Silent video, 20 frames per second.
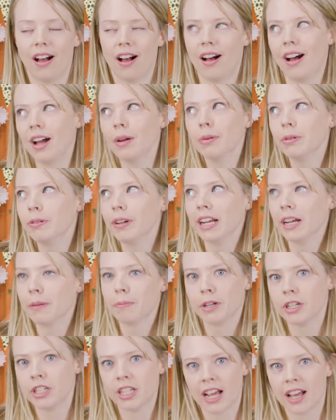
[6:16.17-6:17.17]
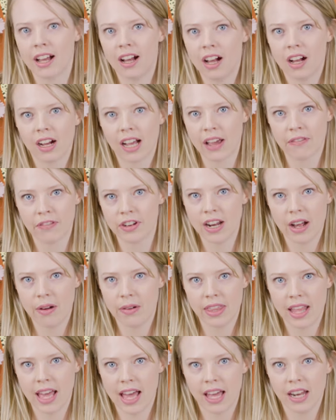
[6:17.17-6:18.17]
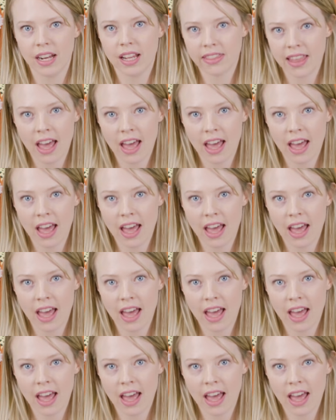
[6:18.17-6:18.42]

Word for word: I would really appreciate a hug every now and then.